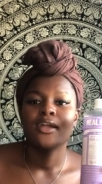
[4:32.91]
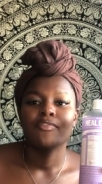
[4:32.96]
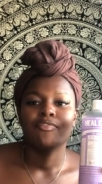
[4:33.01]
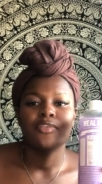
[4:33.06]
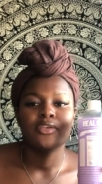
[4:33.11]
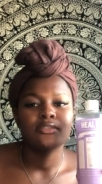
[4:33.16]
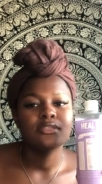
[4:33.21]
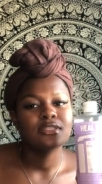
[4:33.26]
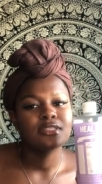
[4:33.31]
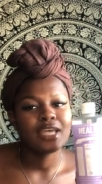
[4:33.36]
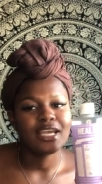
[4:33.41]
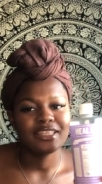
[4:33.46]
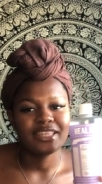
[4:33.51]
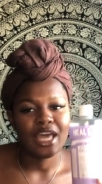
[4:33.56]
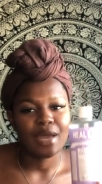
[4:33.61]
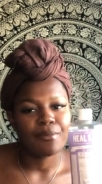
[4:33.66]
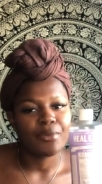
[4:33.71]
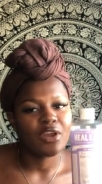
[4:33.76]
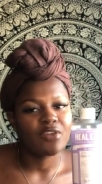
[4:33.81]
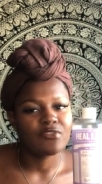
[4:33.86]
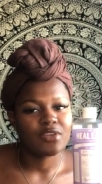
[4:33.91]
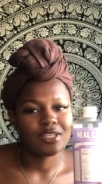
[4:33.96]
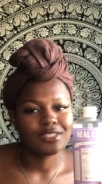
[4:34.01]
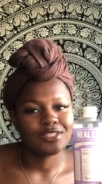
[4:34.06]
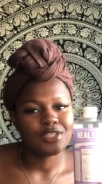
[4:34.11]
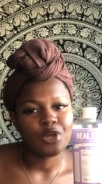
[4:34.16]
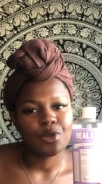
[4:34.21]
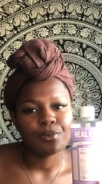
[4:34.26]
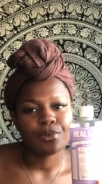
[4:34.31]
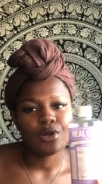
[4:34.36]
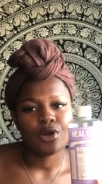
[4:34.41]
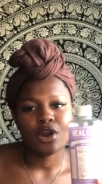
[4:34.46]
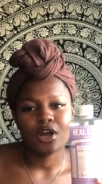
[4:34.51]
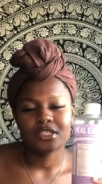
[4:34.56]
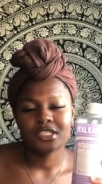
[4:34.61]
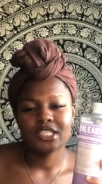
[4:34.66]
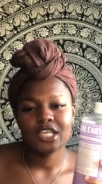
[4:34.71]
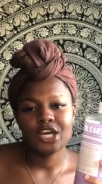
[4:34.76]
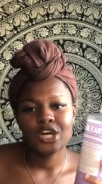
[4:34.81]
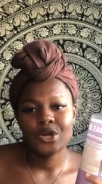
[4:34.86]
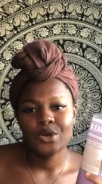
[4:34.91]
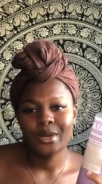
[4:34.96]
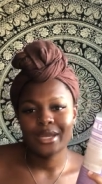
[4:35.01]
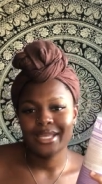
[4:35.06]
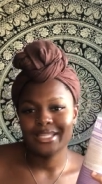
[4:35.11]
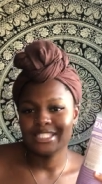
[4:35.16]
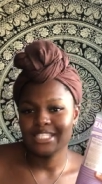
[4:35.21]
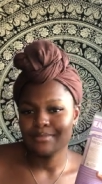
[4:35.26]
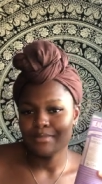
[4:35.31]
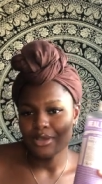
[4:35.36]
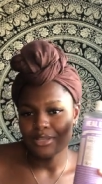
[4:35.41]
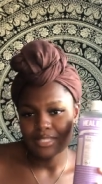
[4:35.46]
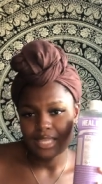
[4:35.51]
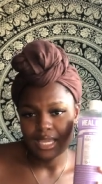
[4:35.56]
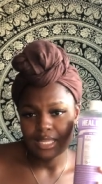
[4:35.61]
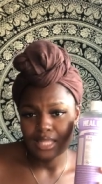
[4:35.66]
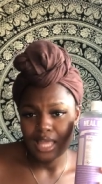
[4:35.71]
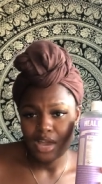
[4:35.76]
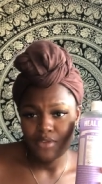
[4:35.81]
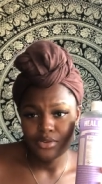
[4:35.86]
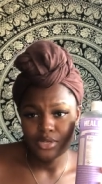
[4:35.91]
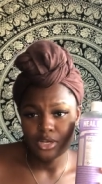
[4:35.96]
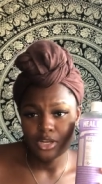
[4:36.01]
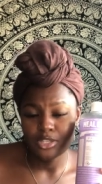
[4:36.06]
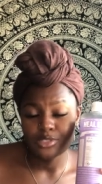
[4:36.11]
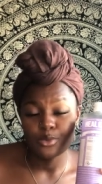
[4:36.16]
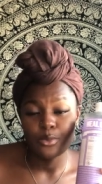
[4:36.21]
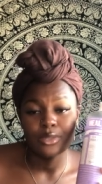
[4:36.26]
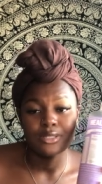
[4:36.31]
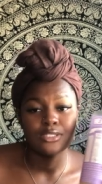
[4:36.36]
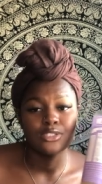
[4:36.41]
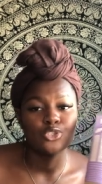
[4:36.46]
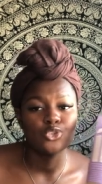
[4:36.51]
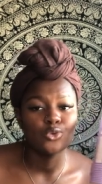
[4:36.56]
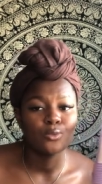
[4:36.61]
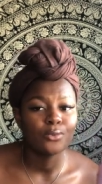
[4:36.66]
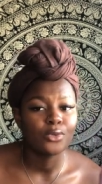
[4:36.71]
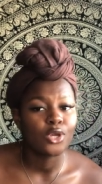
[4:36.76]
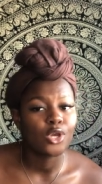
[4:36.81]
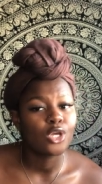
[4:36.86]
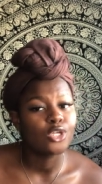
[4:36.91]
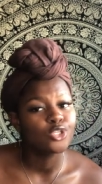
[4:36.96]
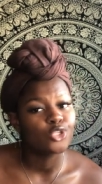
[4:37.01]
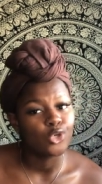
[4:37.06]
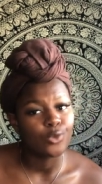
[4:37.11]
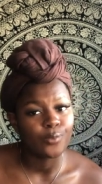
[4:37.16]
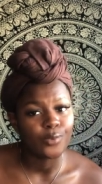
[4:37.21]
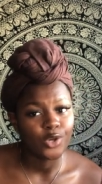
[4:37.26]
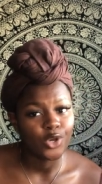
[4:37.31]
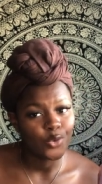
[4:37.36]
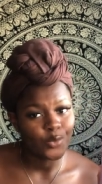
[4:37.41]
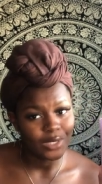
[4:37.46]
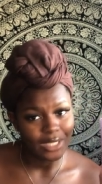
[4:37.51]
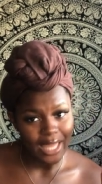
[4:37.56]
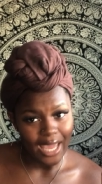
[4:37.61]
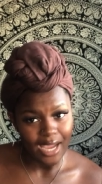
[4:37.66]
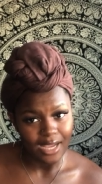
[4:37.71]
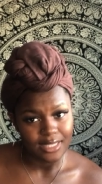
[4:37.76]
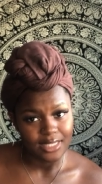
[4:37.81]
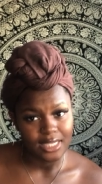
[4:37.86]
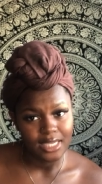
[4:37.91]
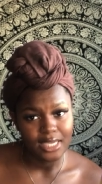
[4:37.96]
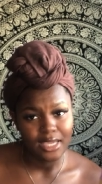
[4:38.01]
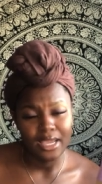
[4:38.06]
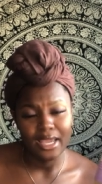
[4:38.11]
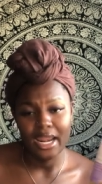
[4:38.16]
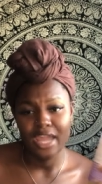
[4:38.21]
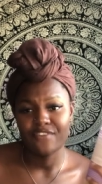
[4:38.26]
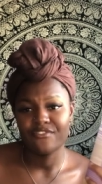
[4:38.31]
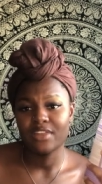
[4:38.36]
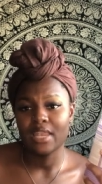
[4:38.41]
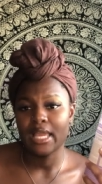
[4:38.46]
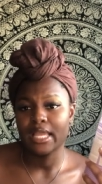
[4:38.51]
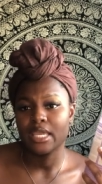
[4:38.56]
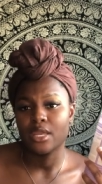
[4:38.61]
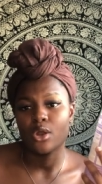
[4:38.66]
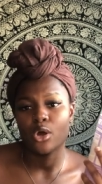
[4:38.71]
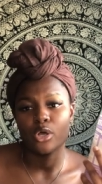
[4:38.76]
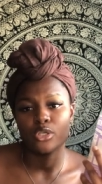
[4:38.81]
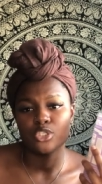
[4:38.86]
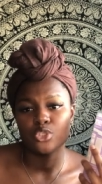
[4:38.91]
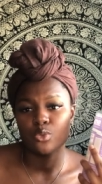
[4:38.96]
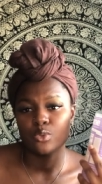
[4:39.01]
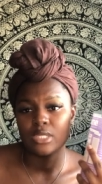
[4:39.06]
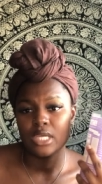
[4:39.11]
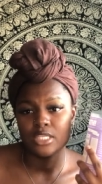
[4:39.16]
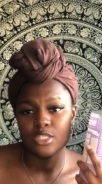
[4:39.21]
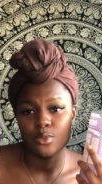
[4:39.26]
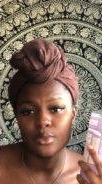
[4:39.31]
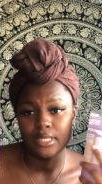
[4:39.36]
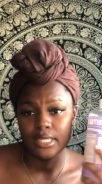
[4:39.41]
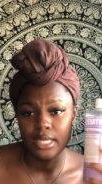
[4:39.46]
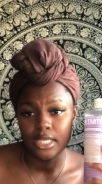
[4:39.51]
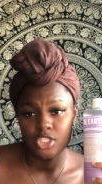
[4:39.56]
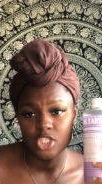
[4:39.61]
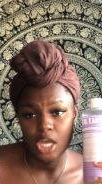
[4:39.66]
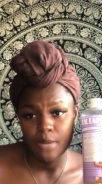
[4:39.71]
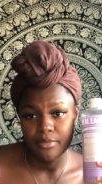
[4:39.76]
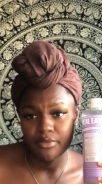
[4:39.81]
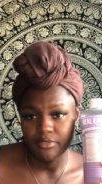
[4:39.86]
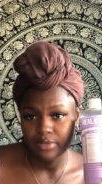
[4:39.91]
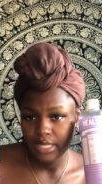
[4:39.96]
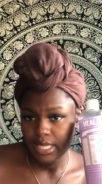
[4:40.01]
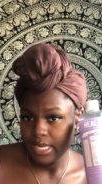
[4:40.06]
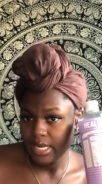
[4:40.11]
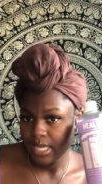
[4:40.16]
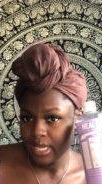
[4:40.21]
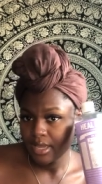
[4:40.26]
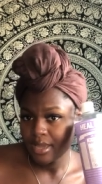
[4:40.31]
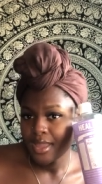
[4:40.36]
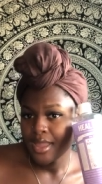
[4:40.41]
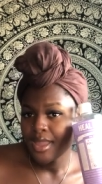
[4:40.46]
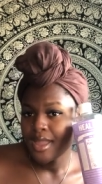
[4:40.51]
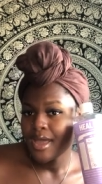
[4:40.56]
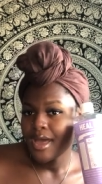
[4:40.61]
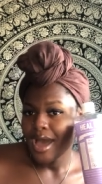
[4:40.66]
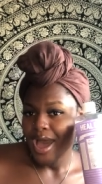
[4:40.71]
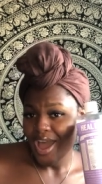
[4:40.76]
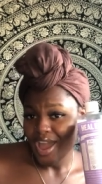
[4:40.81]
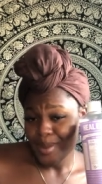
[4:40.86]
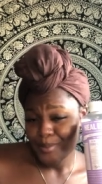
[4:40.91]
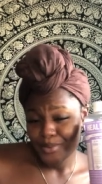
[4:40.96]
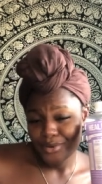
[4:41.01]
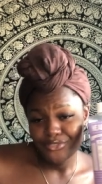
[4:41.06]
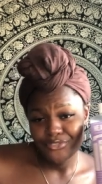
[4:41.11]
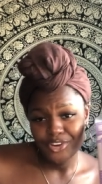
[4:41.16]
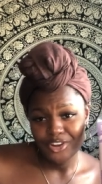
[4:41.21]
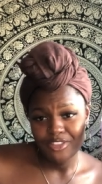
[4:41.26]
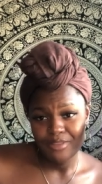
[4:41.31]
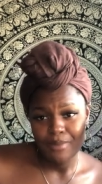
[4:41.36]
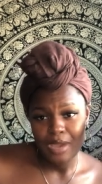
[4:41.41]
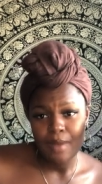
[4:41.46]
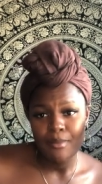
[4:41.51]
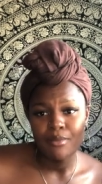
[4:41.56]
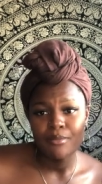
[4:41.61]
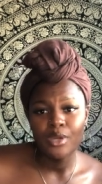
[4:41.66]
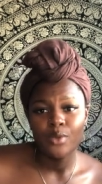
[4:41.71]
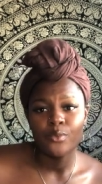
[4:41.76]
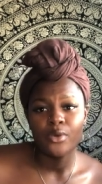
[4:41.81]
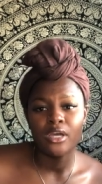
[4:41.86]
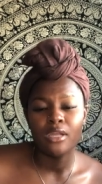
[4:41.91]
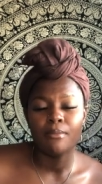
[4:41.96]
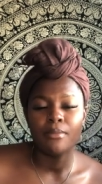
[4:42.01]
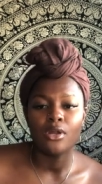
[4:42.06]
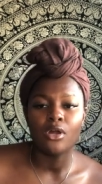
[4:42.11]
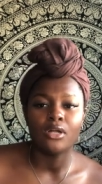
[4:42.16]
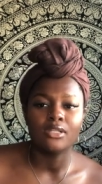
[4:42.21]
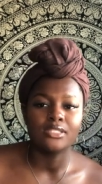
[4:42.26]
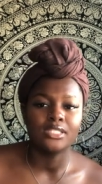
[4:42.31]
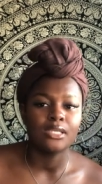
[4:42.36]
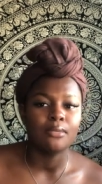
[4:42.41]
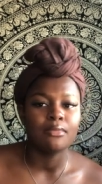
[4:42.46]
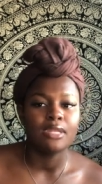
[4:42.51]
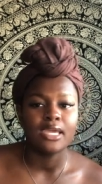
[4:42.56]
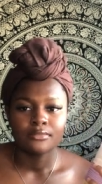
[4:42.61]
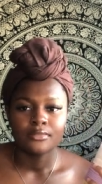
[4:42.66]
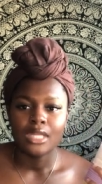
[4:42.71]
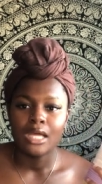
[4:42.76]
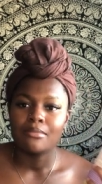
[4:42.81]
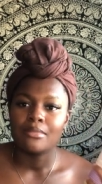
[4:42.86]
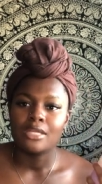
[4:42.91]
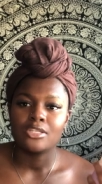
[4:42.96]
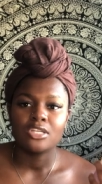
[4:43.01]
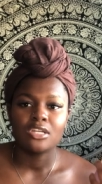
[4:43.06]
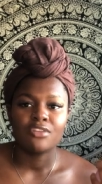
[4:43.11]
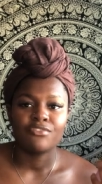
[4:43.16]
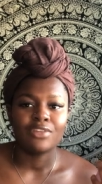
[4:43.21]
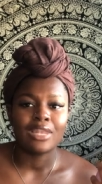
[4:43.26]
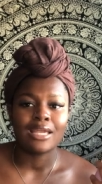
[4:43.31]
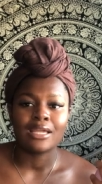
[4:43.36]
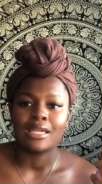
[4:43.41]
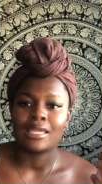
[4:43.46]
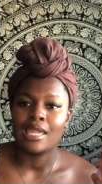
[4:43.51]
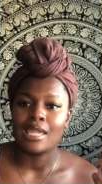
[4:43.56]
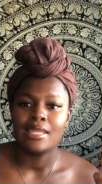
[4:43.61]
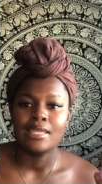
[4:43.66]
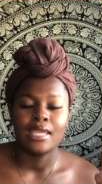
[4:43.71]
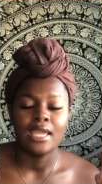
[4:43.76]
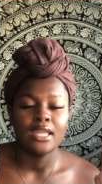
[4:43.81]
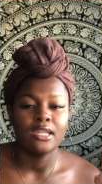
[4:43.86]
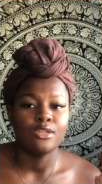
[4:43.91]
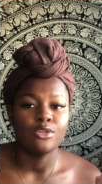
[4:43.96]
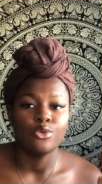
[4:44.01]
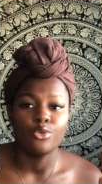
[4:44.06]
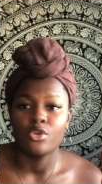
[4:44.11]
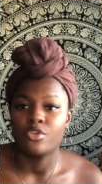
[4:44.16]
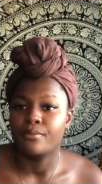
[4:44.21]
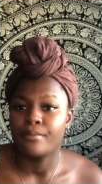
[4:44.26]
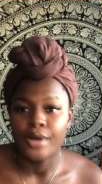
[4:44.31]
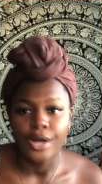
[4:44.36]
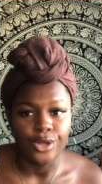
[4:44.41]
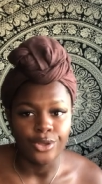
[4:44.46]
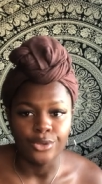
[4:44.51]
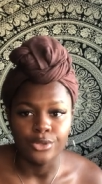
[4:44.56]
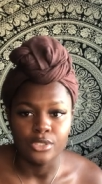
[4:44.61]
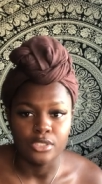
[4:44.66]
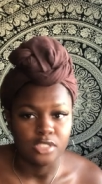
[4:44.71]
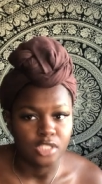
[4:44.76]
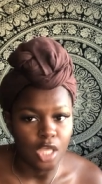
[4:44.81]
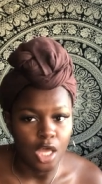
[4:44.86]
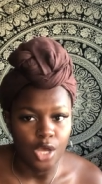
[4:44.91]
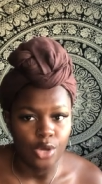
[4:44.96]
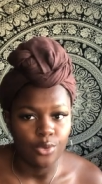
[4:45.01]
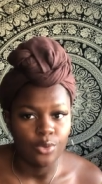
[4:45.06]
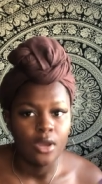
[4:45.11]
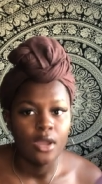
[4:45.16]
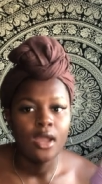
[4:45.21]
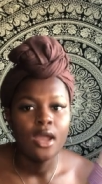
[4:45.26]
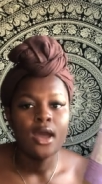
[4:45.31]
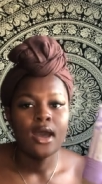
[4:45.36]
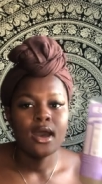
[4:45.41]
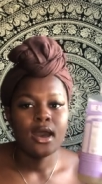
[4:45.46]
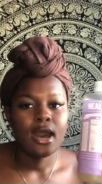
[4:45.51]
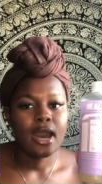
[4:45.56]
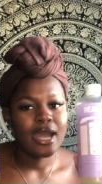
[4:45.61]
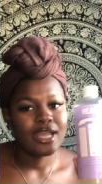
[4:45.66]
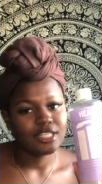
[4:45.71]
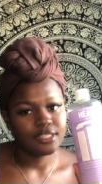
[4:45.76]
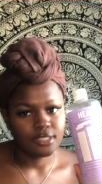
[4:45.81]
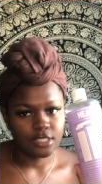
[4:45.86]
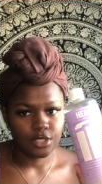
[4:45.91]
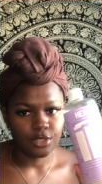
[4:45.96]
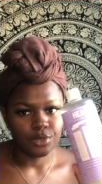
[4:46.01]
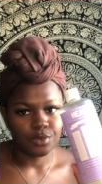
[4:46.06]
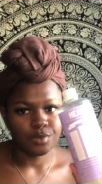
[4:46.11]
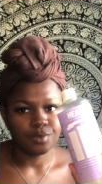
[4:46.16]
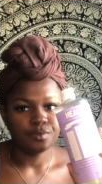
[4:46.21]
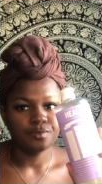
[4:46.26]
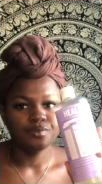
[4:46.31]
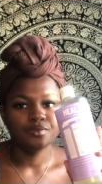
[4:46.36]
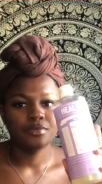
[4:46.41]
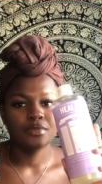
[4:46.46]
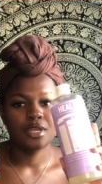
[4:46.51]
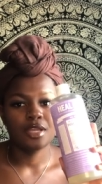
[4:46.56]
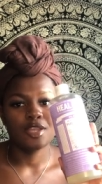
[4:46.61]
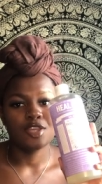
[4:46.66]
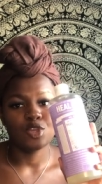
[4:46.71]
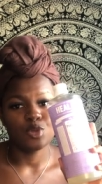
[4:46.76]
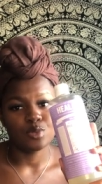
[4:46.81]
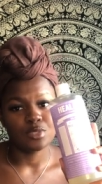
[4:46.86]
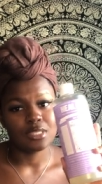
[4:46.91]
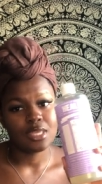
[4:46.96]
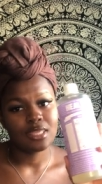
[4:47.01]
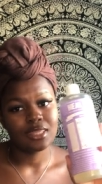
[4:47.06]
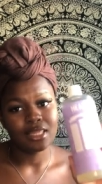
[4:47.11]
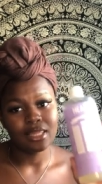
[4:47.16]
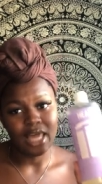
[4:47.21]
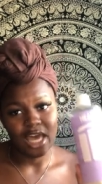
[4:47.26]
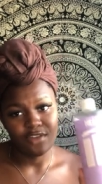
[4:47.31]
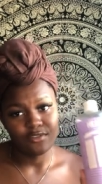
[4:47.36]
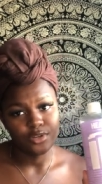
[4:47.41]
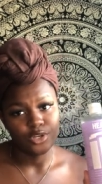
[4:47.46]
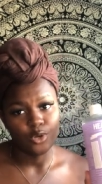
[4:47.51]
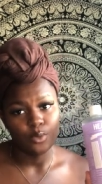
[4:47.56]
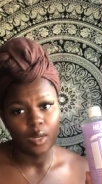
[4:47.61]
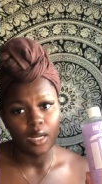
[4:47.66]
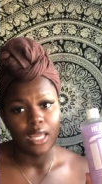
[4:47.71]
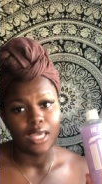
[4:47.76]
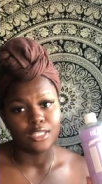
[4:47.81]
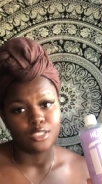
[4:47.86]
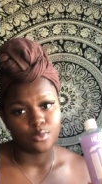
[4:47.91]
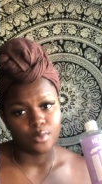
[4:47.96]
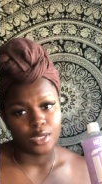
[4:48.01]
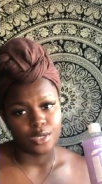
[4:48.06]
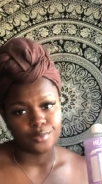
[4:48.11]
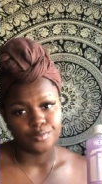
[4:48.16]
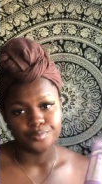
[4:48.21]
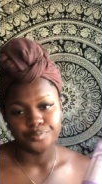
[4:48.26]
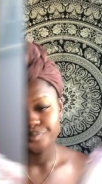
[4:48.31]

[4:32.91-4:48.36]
this is like that perfect soap. Also, it smells like lavender, so it's super duper relaxing, and I feel like it also does a really good job of cleaning. I prefer the peppermint one, but on some days I'm not trying to feel like a candy cane in the North Pole, so I do use the lavender one as well.